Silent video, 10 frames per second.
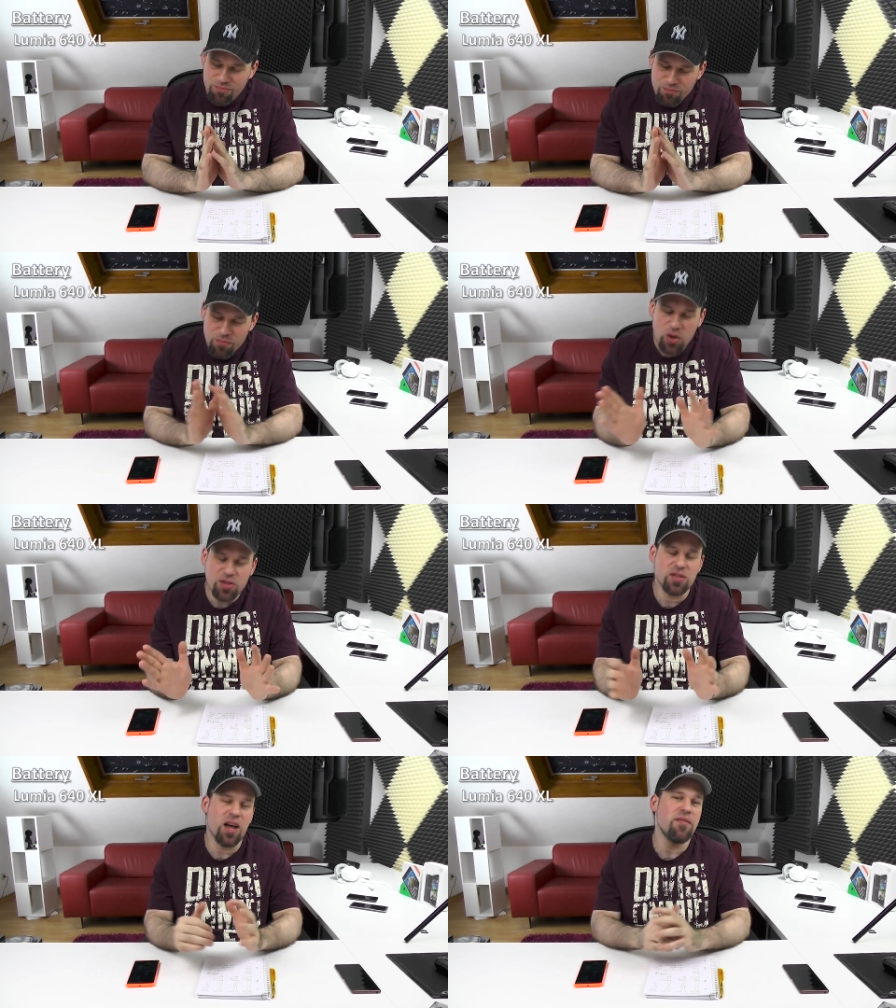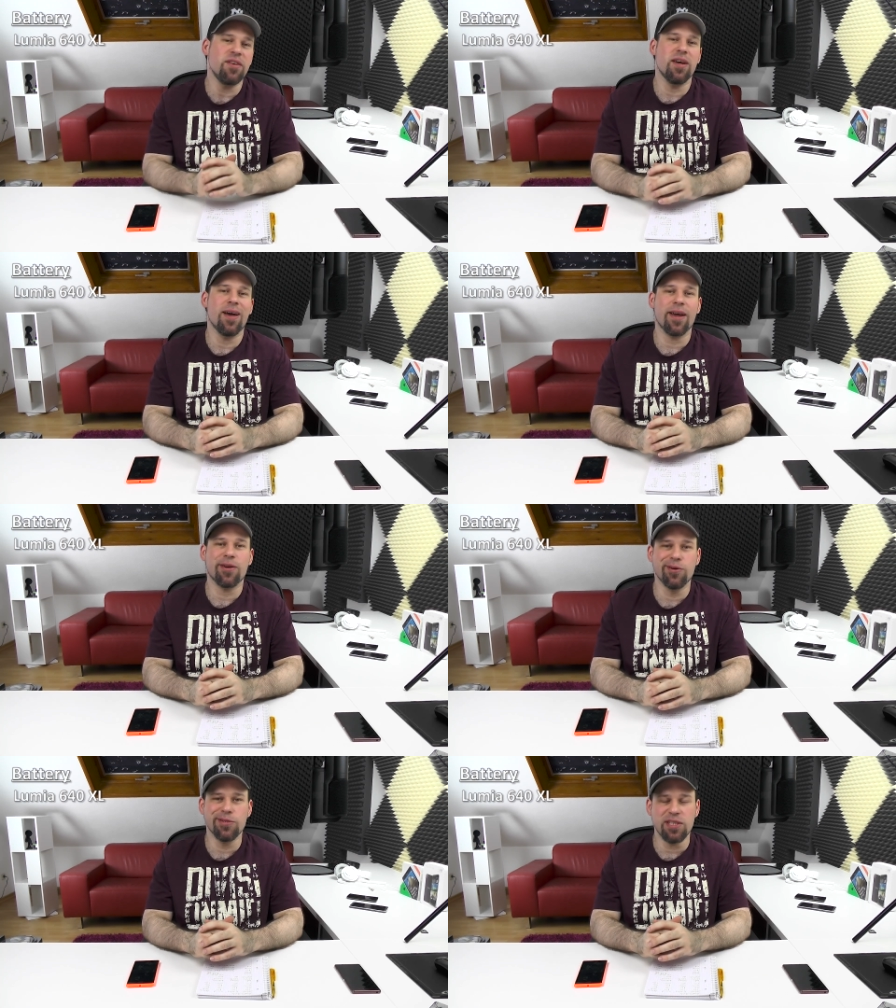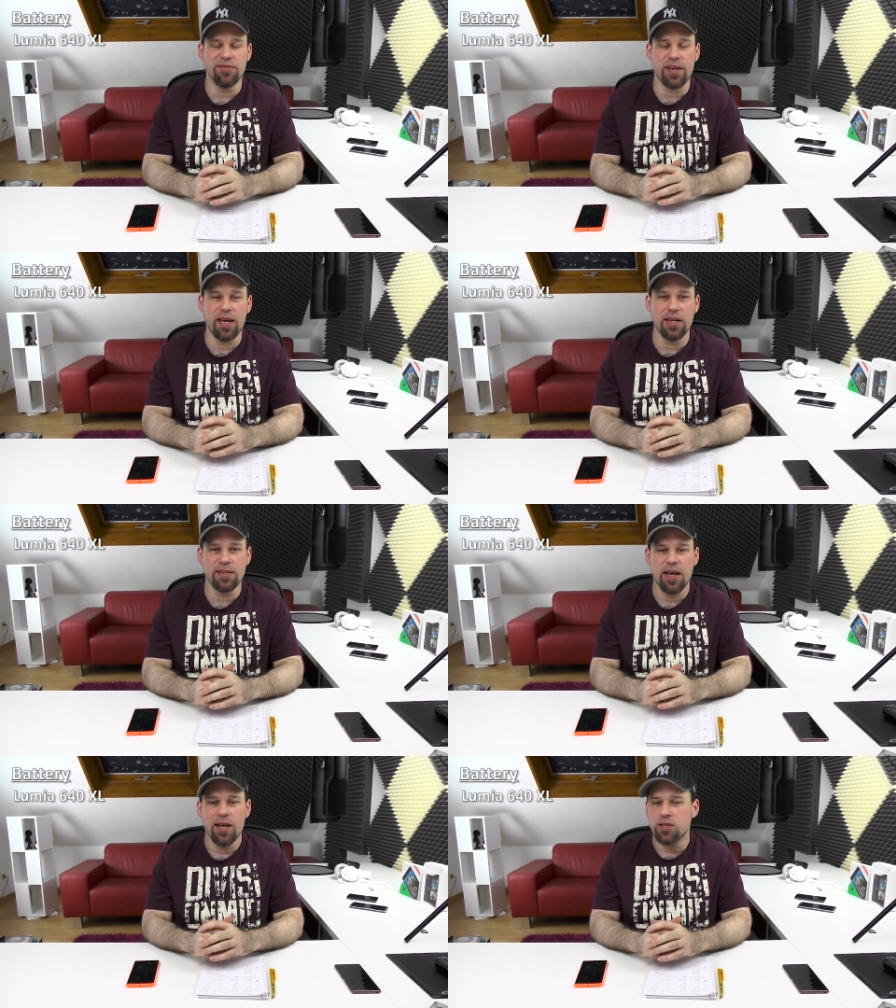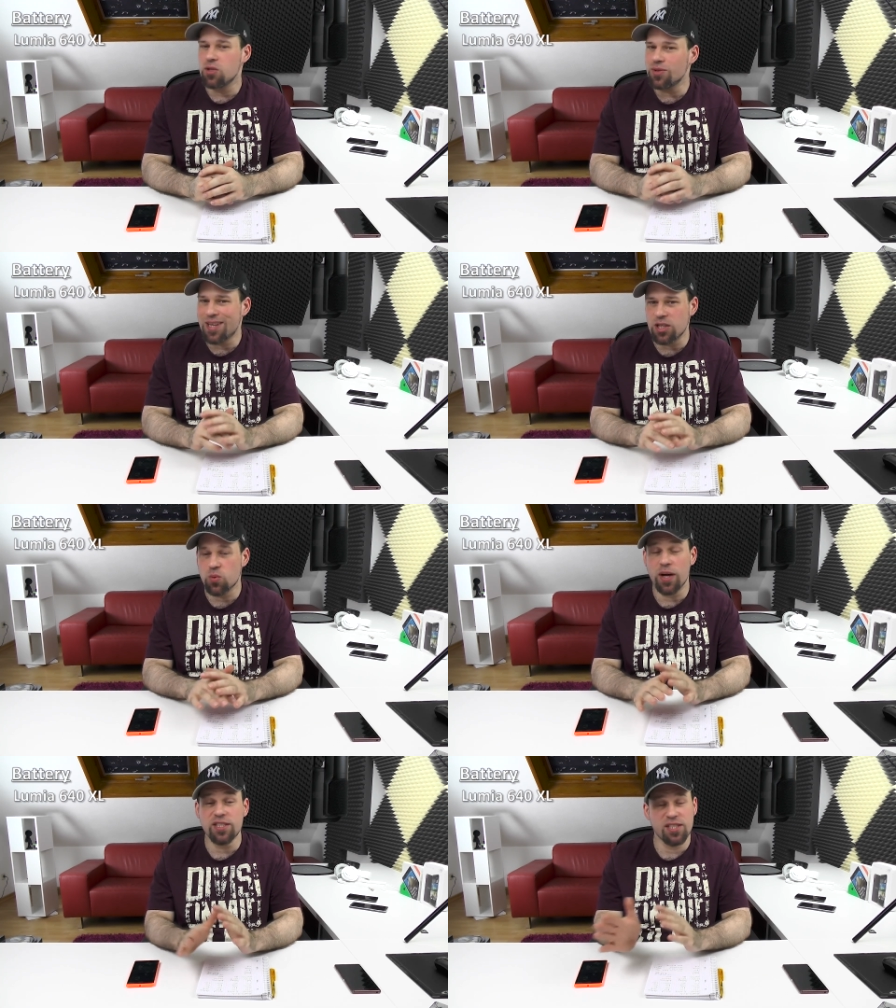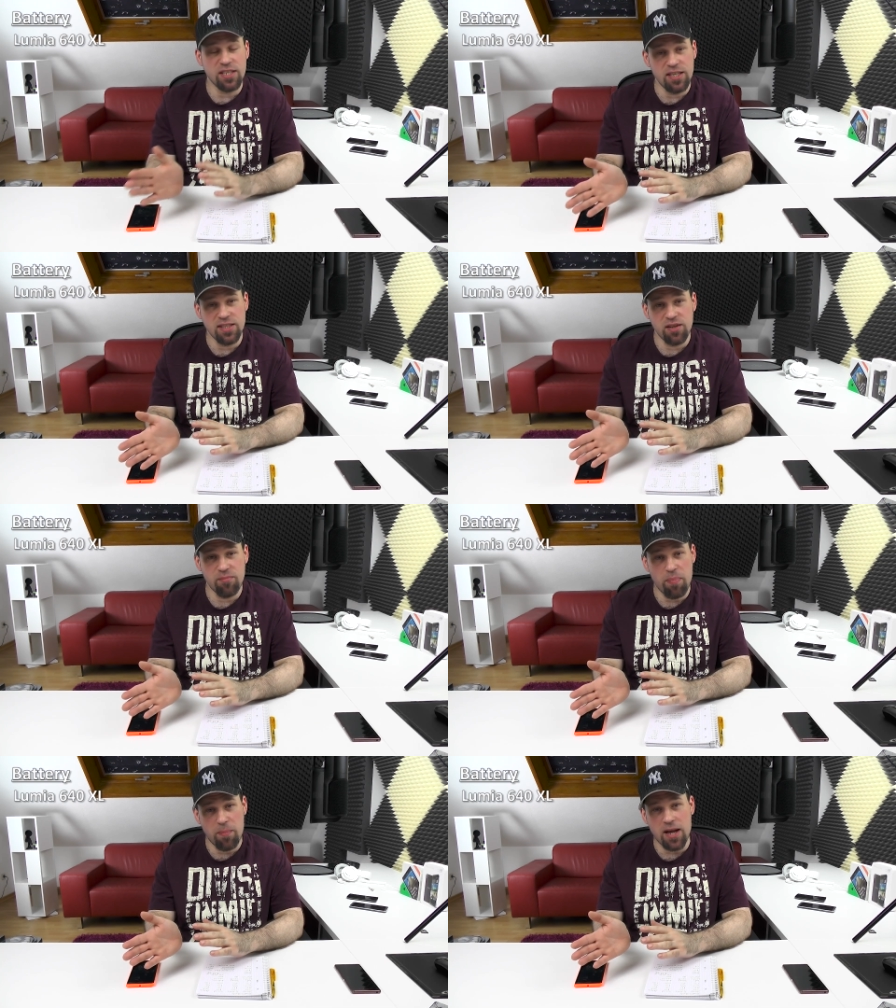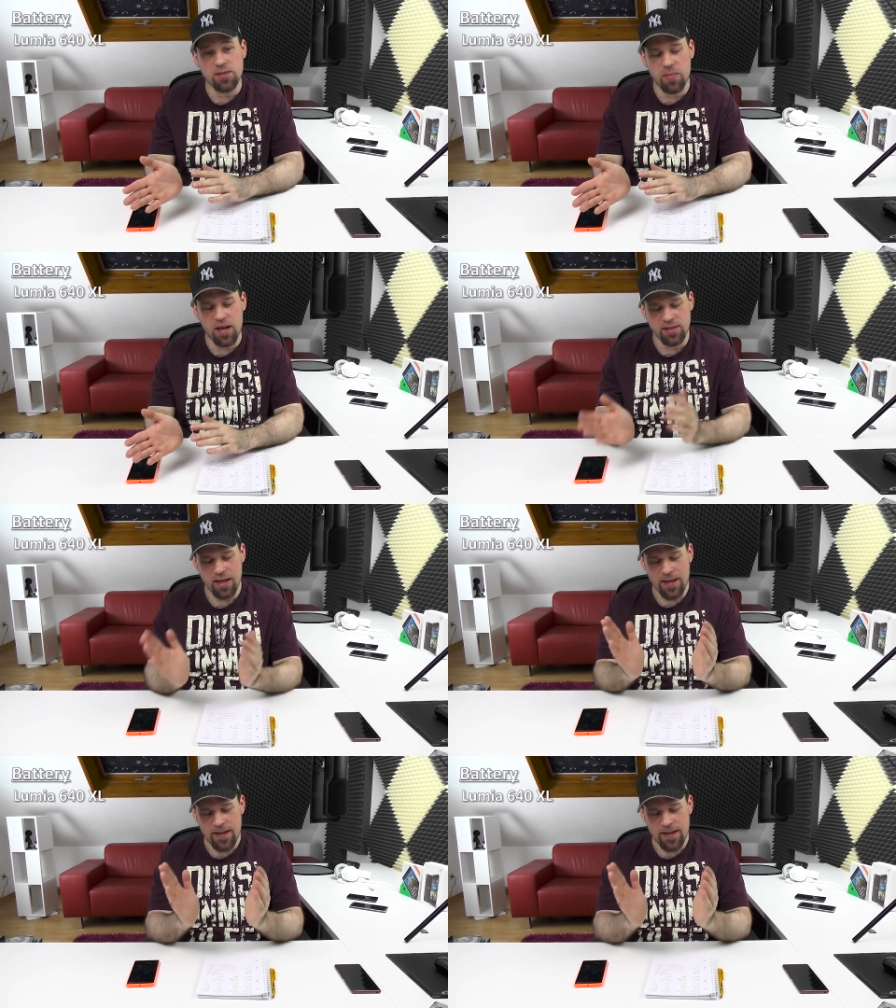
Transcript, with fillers: monster heavy day, I couldn't even kill it. So that's why it's easy, the best place.